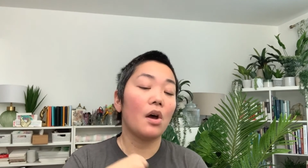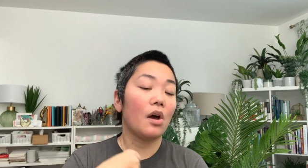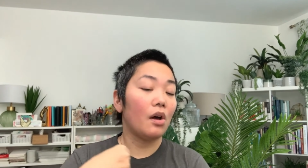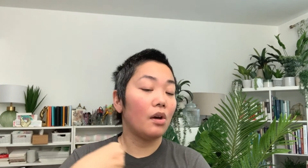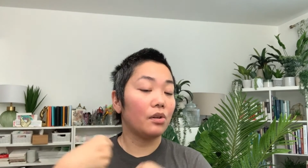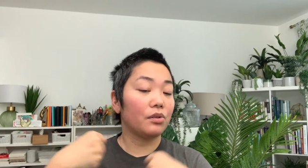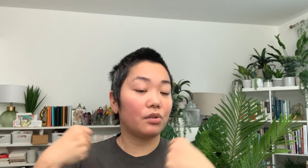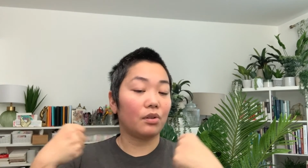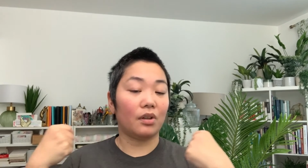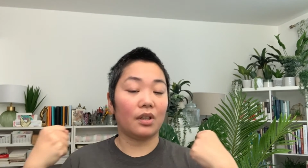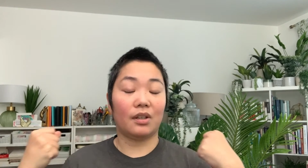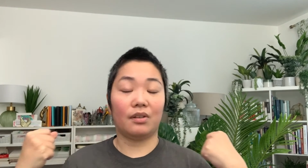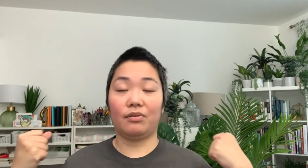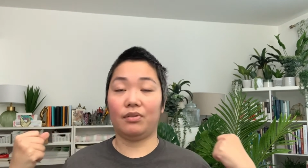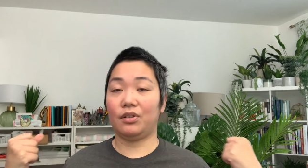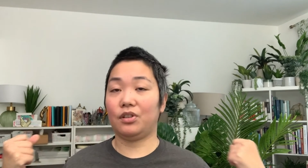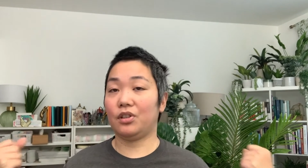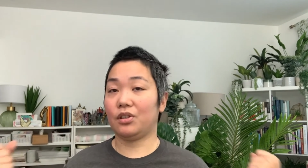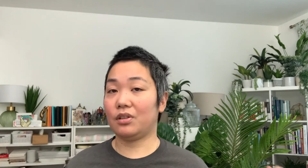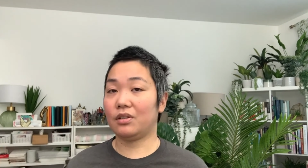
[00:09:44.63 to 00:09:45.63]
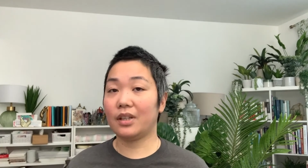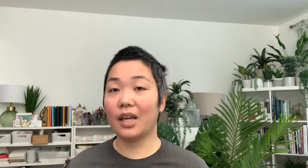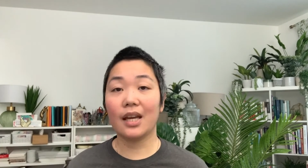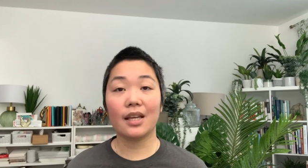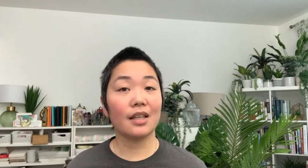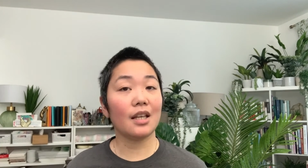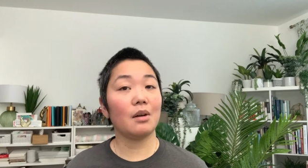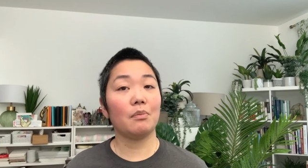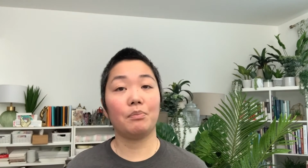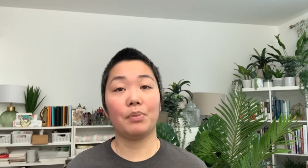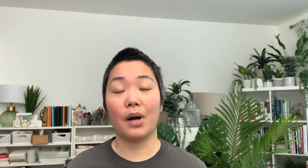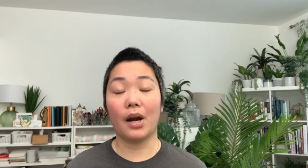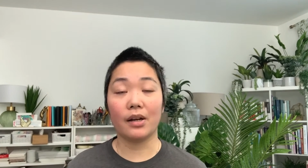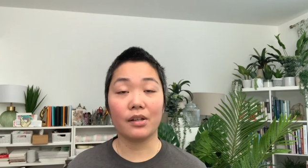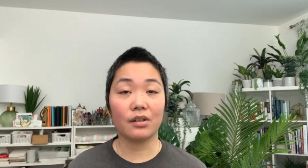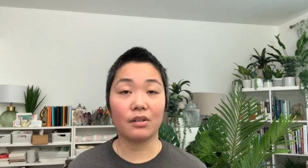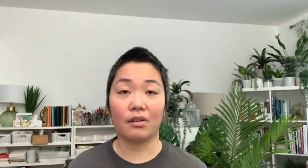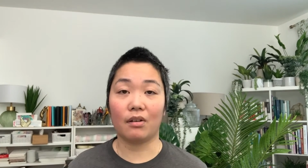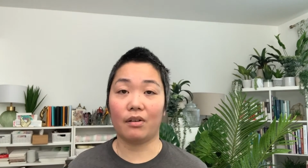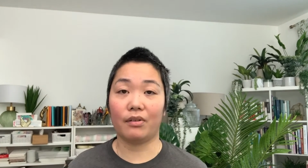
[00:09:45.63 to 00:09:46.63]
So if you just take that
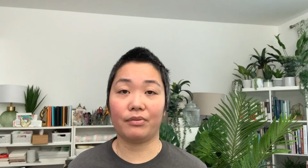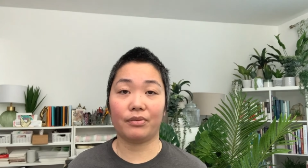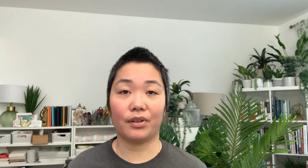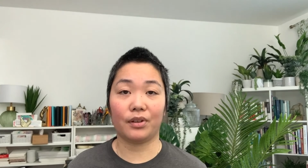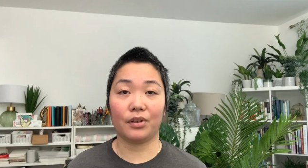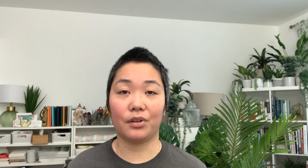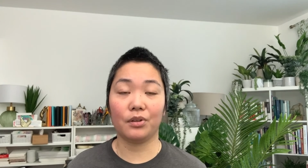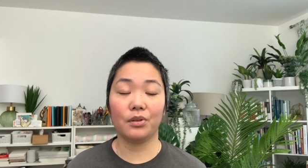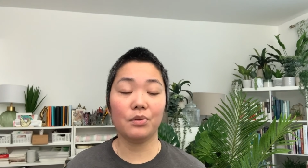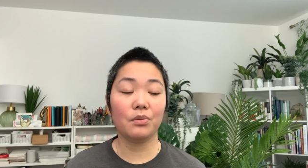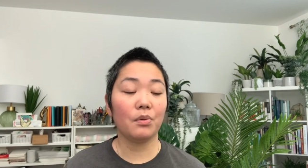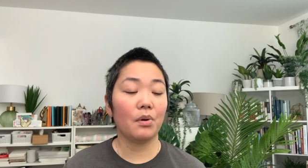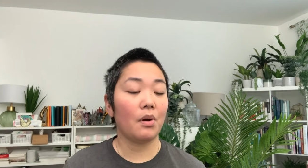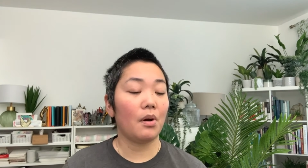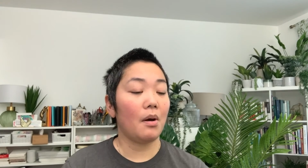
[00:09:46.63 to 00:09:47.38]
pressure off you,